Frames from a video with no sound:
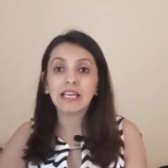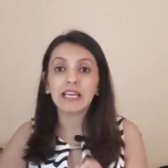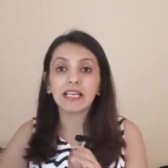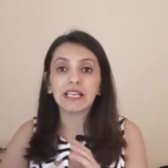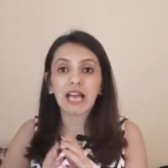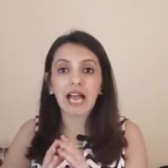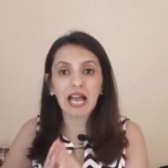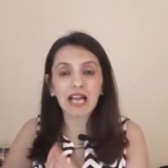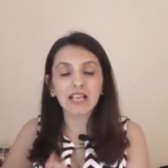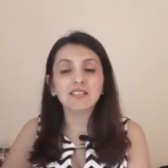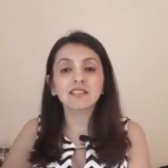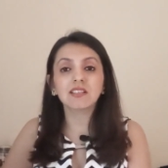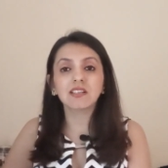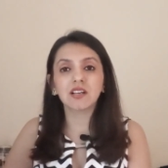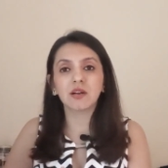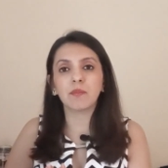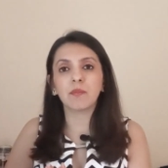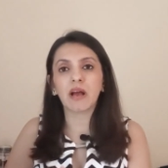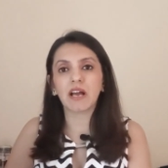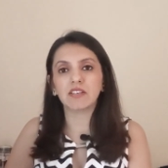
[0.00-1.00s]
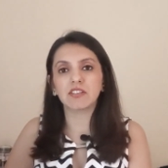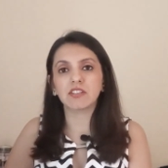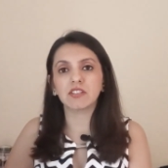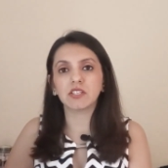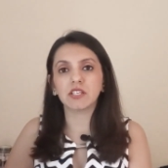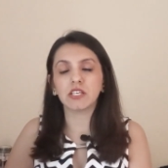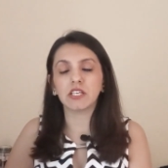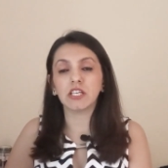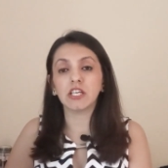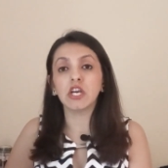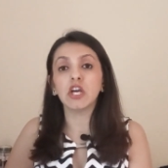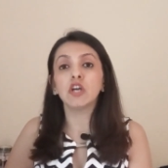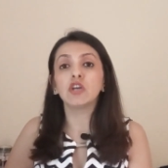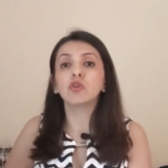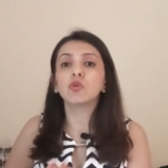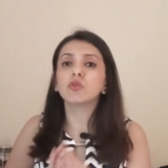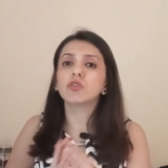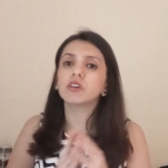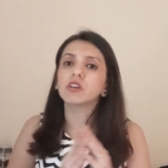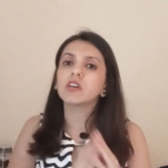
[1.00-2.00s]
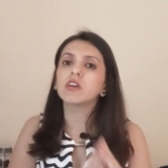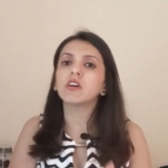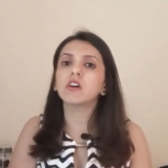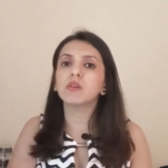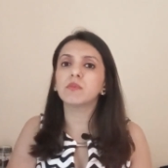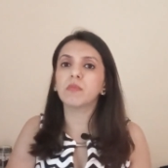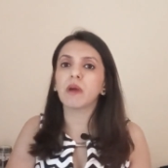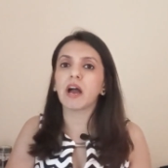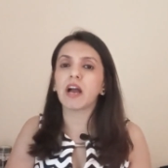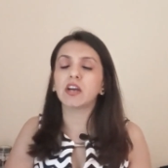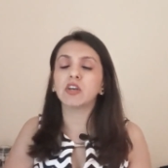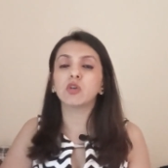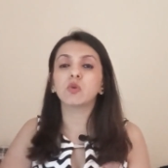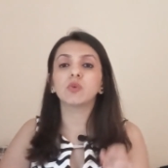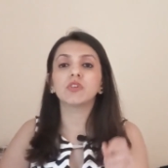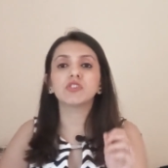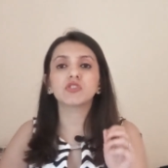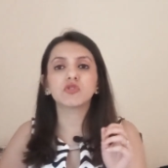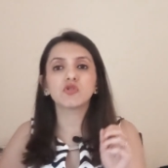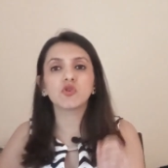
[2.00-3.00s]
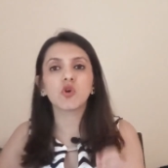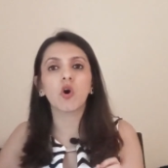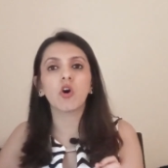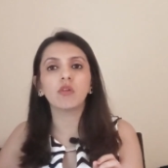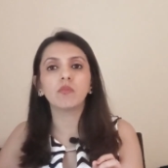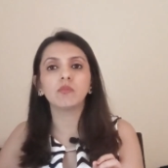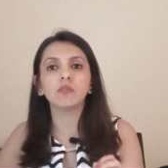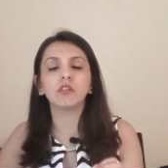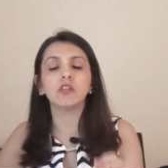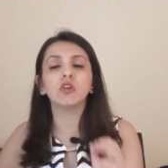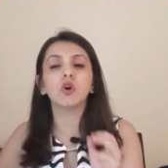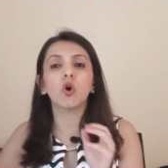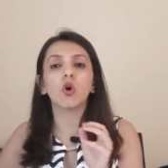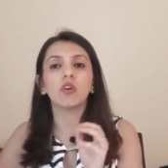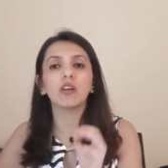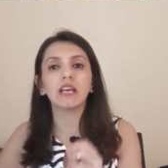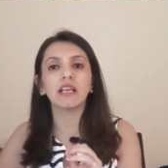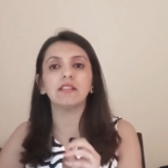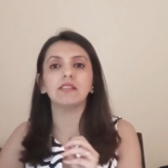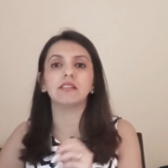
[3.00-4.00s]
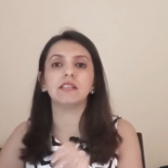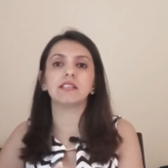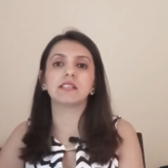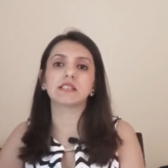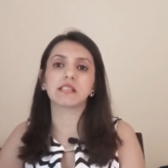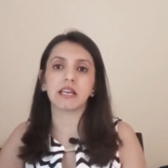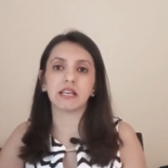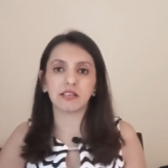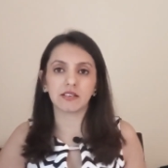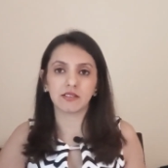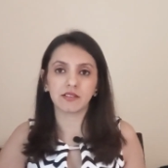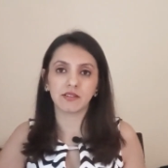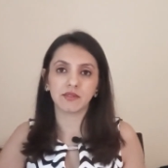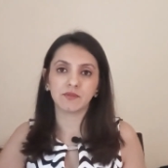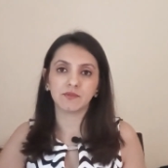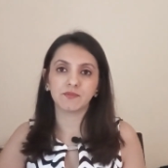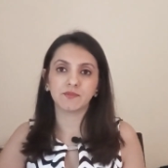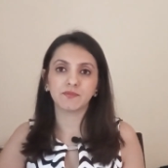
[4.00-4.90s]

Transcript: it has the capacity to return back to its normal or healthy state.